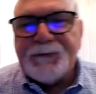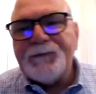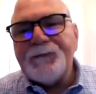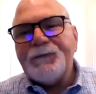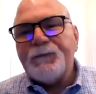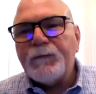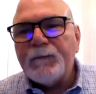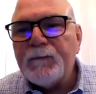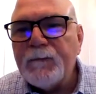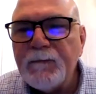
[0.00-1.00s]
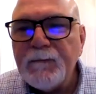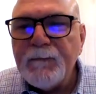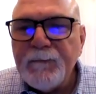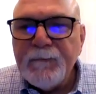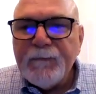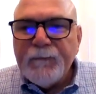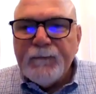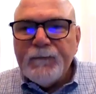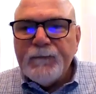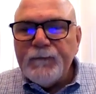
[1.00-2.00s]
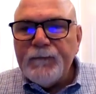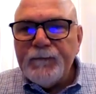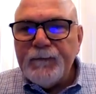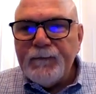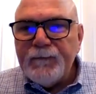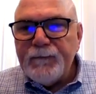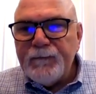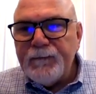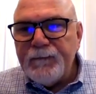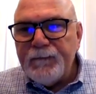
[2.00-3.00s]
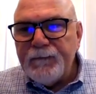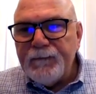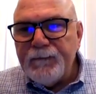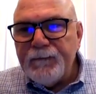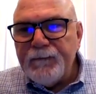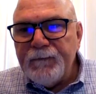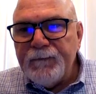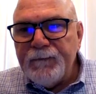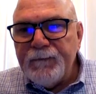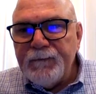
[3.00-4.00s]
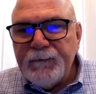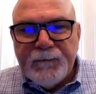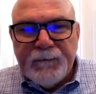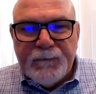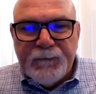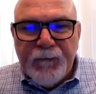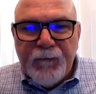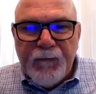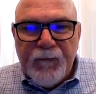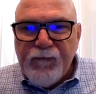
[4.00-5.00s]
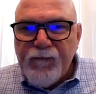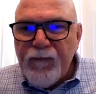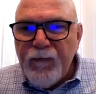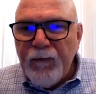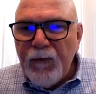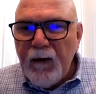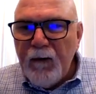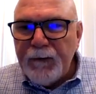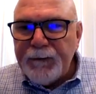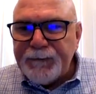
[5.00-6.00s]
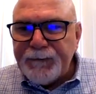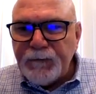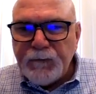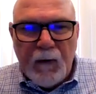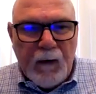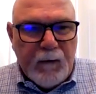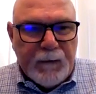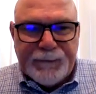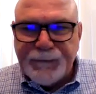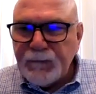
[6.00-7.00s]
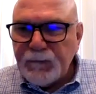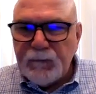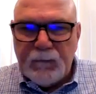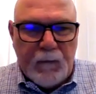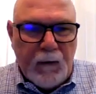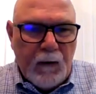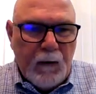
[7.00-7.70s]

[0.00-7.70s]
Nothing is said.